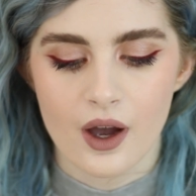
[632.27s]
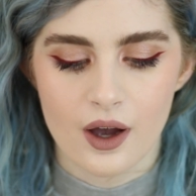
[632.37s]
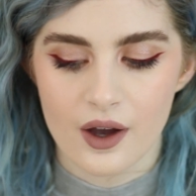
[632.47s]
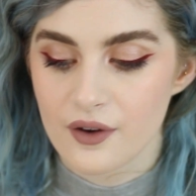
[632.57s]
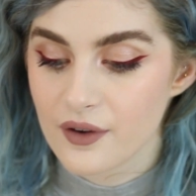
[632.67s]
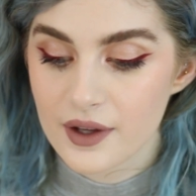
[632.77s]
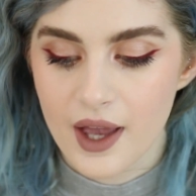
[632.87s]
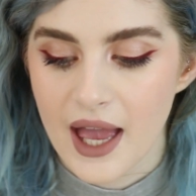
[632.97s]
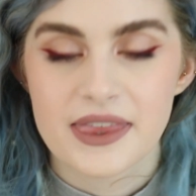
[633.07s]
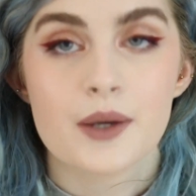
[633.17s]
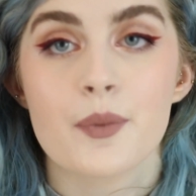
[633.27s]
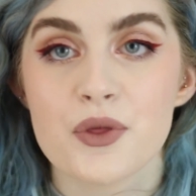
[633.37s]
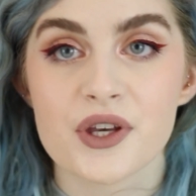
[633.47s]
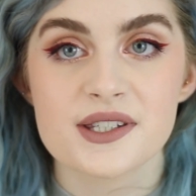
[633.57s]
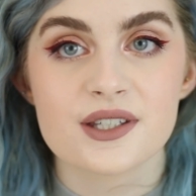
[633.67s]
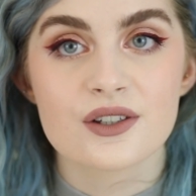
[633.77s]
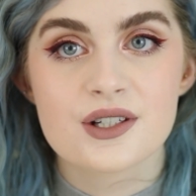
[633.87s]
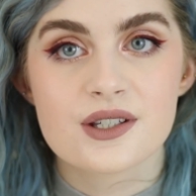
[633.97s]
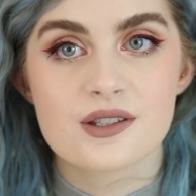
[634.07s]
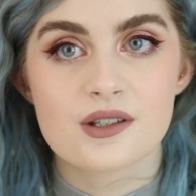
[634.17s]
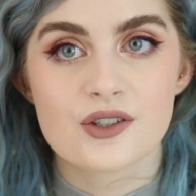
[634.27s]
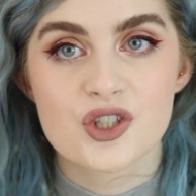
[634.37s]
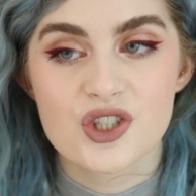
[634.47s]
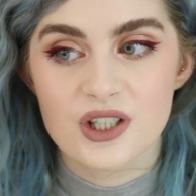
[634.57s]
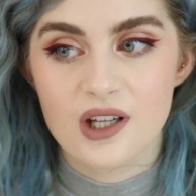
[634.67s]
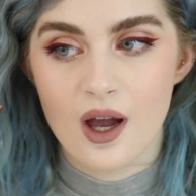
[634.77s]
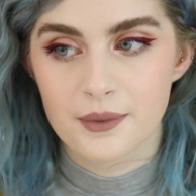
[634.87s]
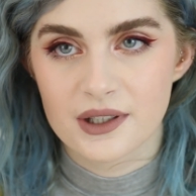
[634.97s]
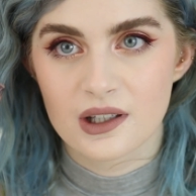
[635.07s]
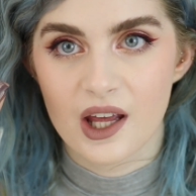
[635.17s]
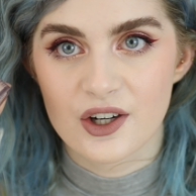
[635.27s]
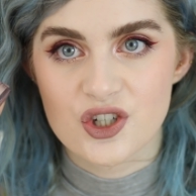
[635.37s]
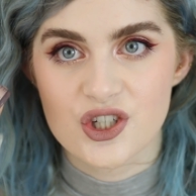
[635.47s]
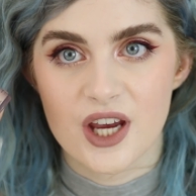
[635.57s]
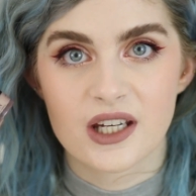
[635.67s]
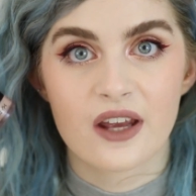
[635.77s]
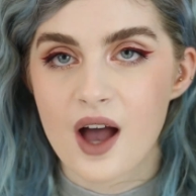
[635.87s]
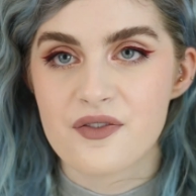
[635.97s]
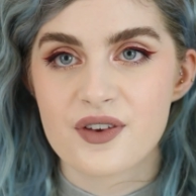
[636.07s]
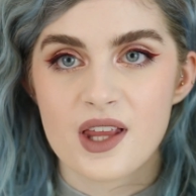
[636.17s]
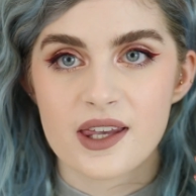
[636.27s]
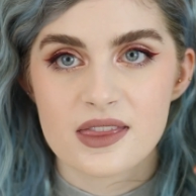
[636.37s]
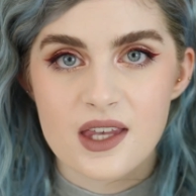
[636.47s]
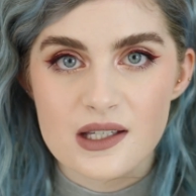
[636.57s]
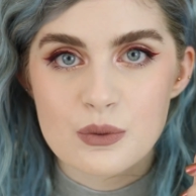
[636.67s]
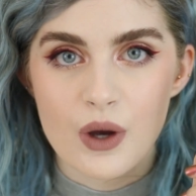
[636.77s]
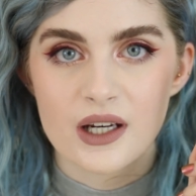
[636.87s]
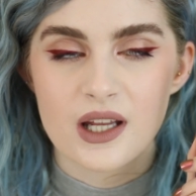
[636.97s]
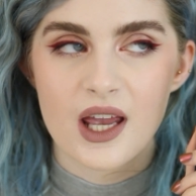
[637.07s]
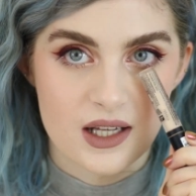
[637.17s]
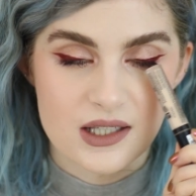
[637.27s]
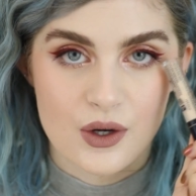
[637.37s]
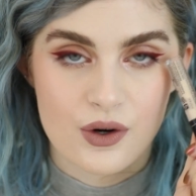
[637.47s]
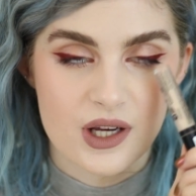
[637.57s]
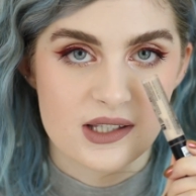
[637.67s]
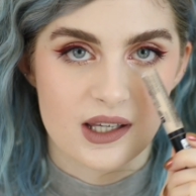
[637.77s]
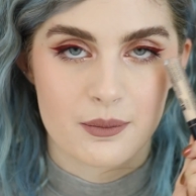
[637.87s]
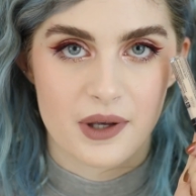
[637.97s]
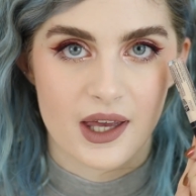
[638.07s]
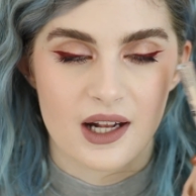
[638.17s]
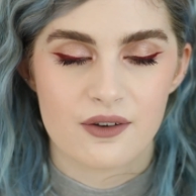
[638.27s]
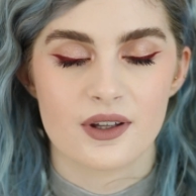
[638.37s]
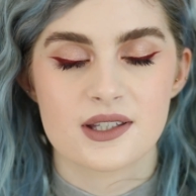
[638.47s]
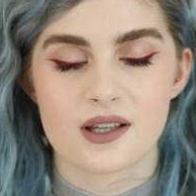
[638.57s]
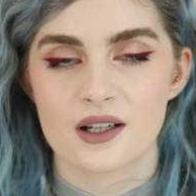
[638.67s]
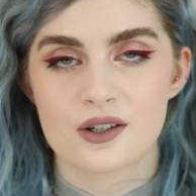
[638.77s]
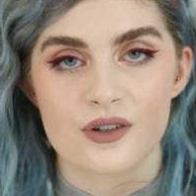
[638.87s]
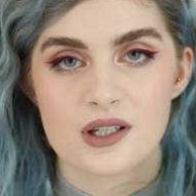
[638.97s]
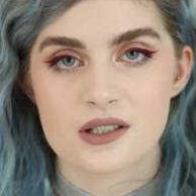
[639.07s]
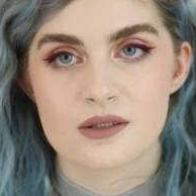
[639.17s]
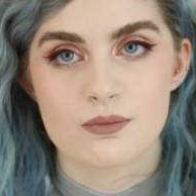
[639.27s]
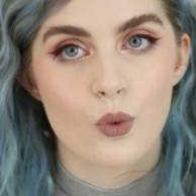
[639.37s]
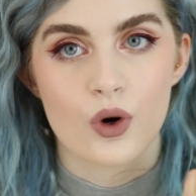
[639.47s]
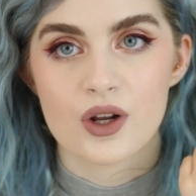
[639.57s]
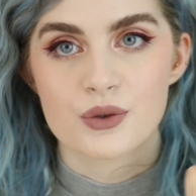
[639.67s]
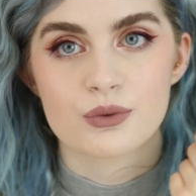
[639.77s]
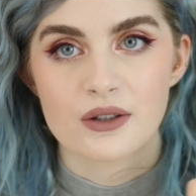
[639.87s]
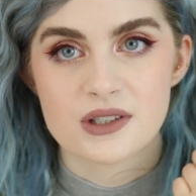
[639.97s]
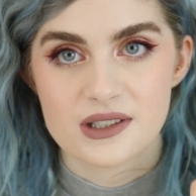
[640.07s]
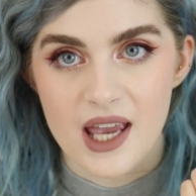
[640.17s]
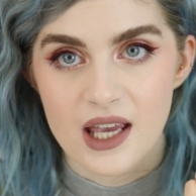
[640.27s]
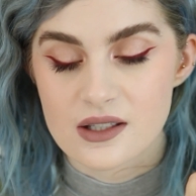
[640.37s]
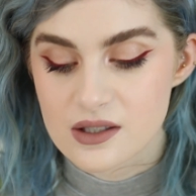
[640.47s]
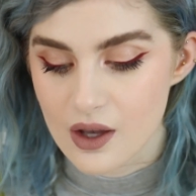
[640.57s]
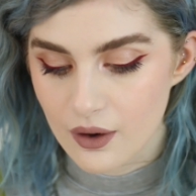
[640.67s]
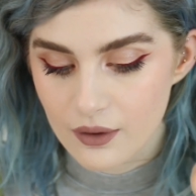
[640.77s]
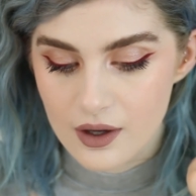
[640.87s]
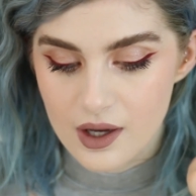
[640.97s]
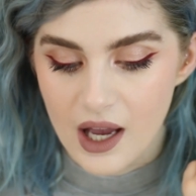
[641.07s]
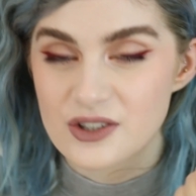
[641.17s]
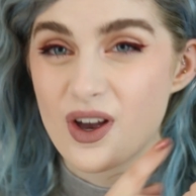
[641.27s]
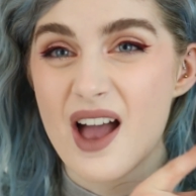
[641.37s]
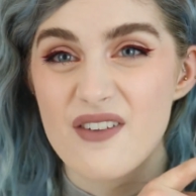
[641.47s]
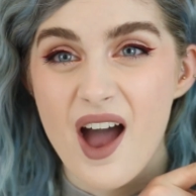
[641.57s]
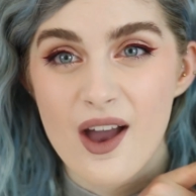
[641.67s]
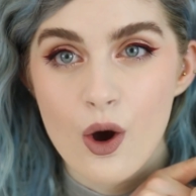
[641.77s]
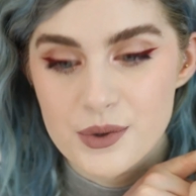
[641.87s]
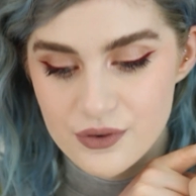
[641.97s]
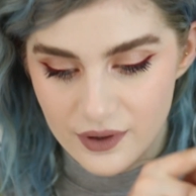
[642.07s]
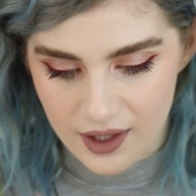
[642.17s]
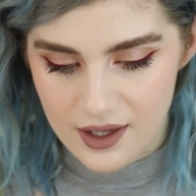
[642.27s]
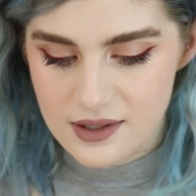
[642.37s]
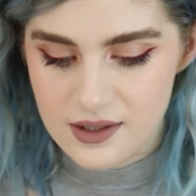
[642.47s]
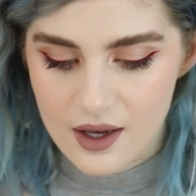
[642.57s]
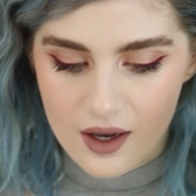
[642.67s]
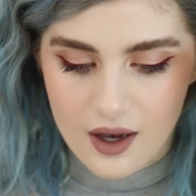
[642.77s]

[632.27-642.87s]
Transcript: I think both concealers should come in a lighter shade. I feel like this one, it is creasing a bit, and I feel it's gonna crease more throughout the day, so I don't have high hopes for this.